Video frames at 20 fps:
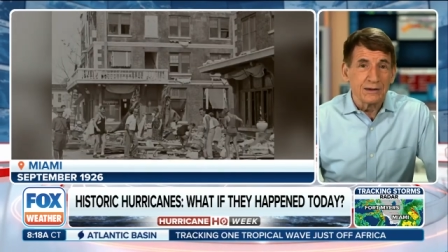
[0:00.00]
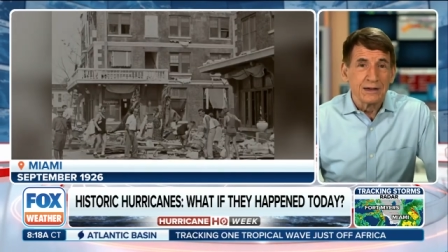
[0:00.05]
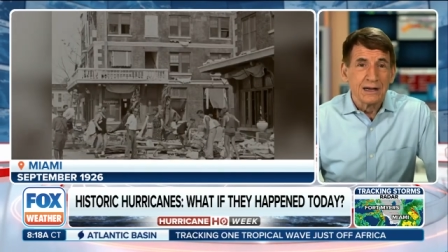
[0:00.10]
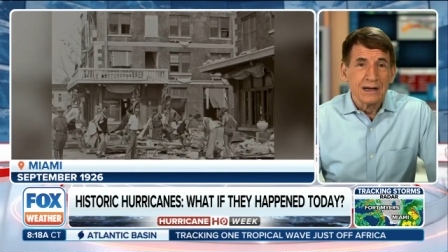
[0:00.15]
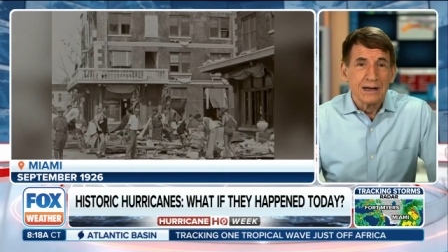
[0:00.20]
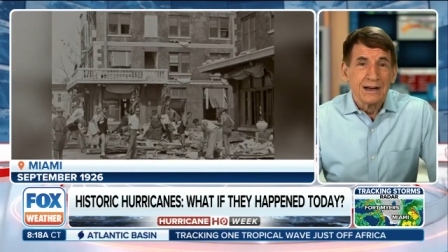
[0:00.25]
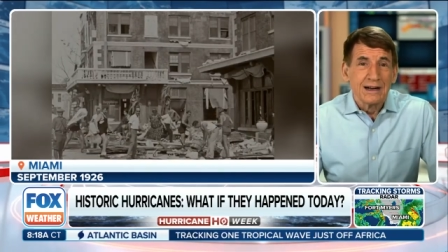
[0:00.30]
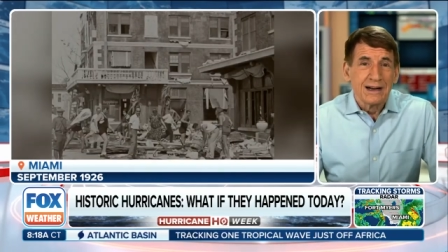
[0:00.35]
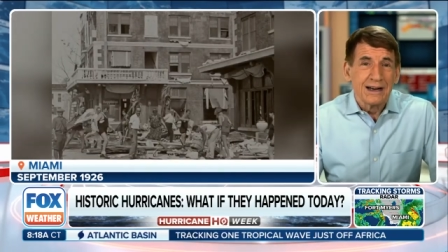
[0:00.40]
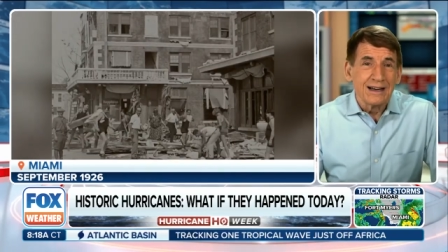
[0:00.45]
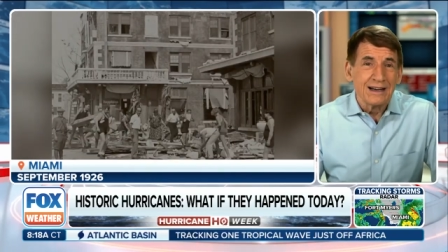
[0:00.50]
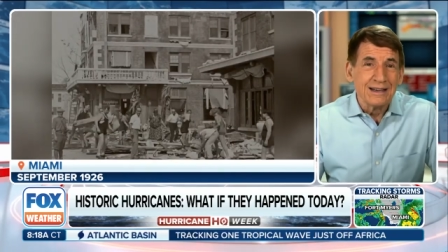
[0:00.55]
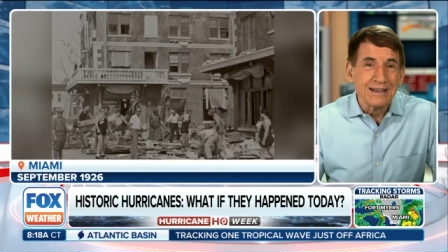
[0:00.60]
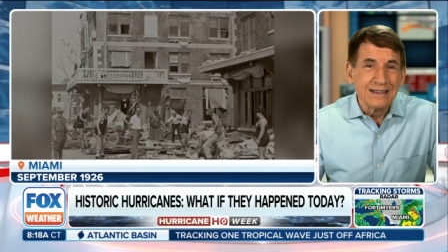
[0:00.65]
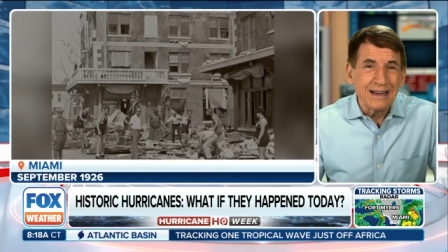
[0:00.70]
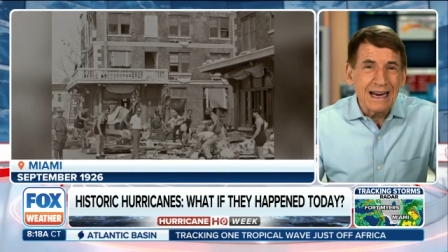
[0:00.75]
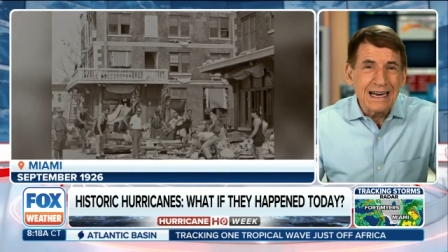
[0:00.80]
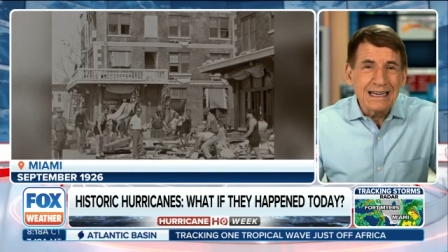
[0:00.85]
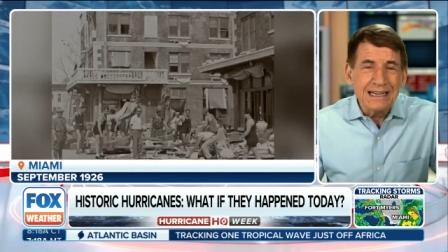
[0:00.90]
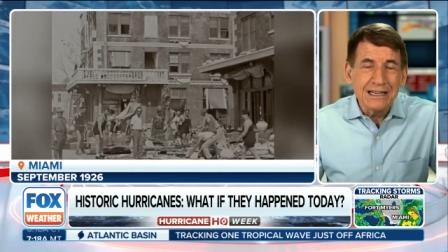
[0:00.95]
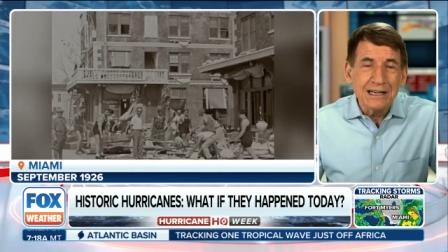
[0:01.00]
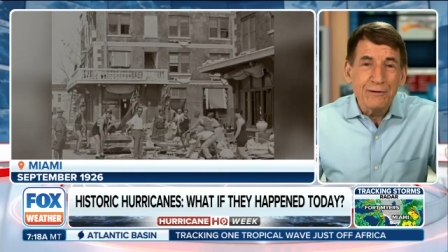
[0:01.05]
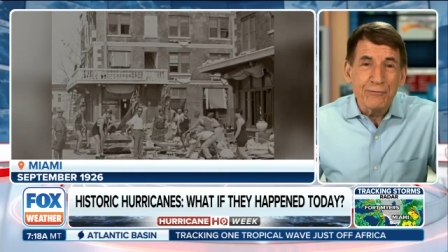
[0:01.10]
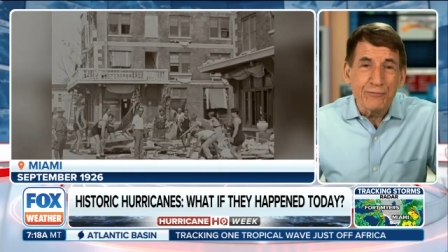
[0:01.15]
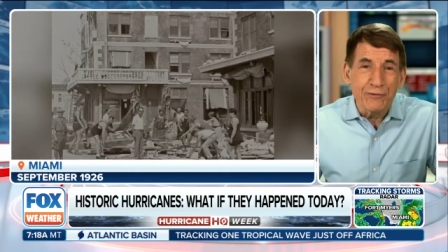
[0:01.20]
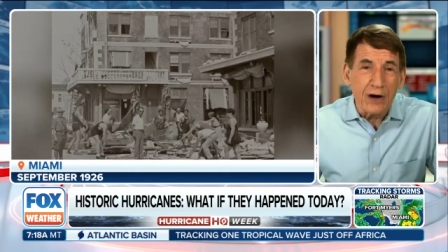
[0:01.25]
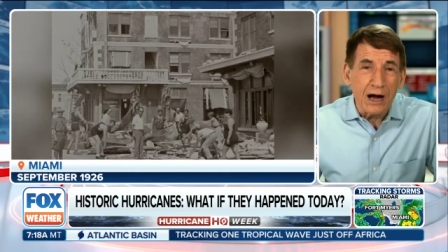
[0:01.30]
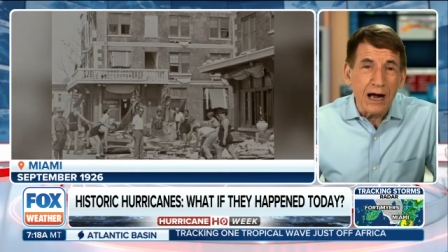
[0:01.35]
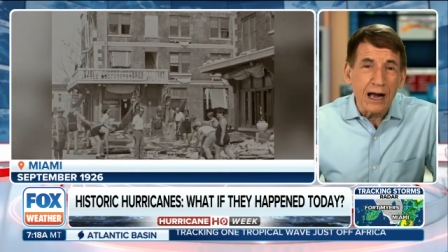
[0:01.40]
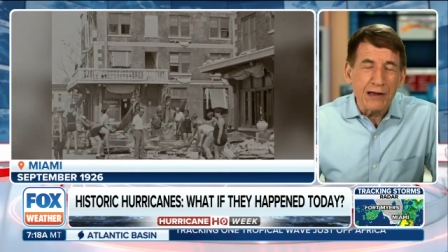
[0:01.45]
And
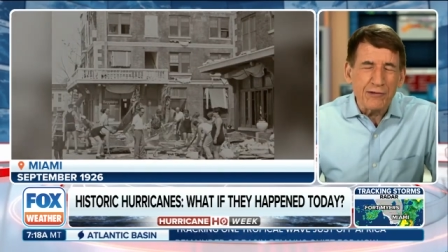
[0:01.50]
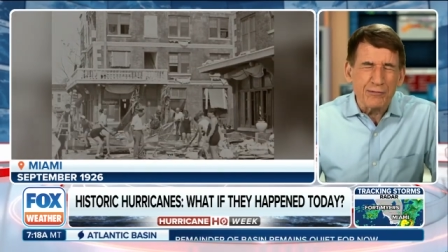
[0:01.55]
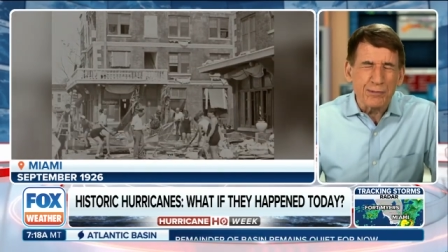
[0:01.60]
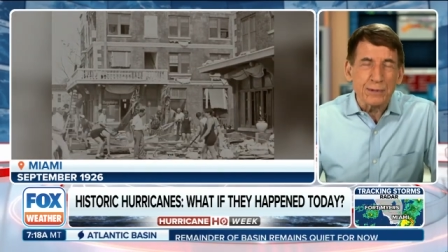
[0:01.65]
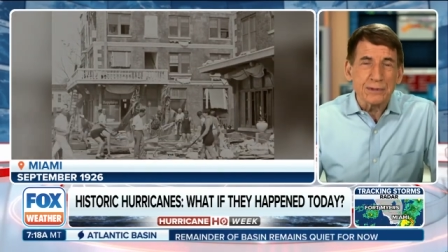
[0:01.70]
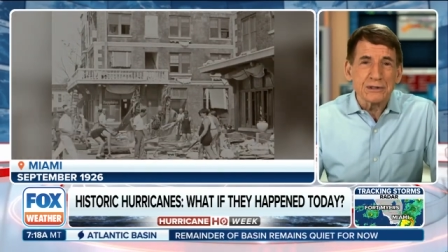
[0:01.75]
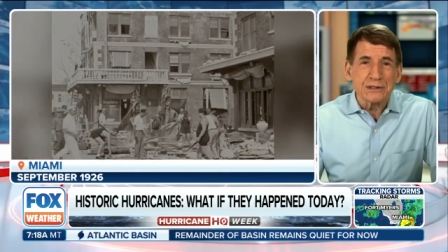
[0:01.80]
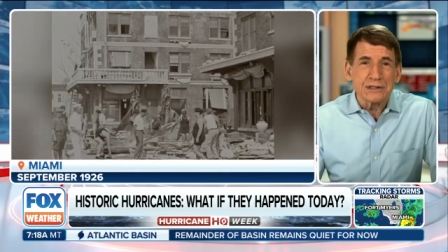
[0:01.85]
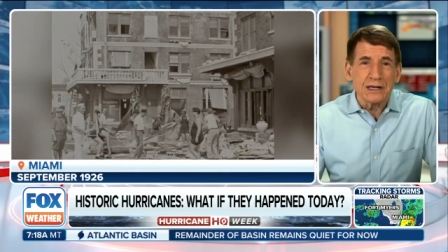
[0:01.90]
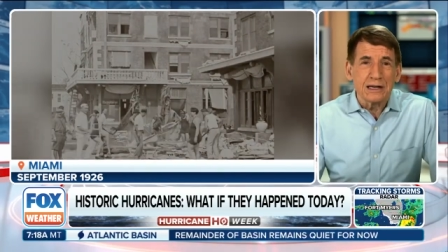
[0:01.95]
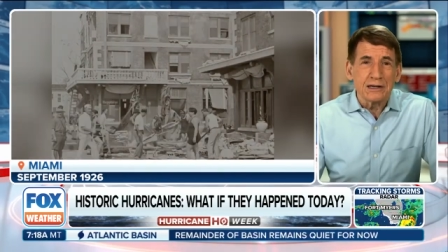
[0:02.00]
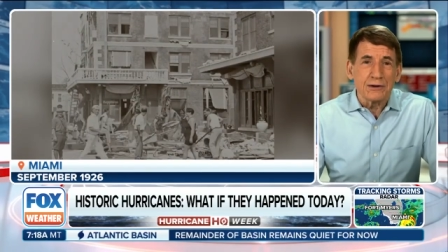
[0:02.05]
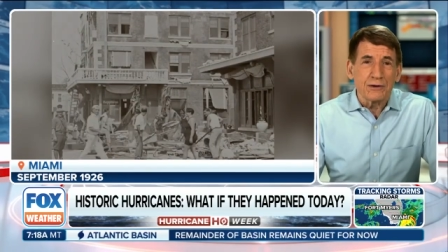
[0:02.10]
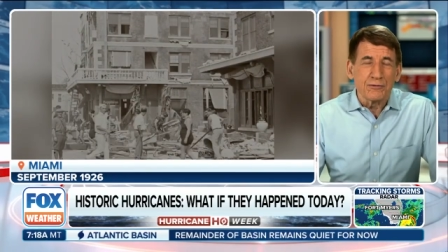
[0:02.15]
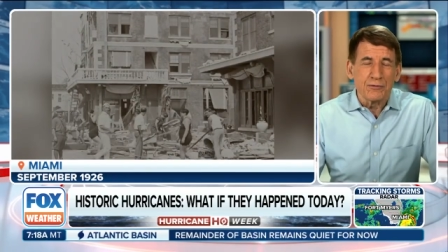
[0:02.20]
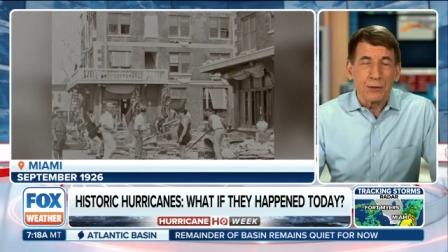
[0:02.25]
95% uh,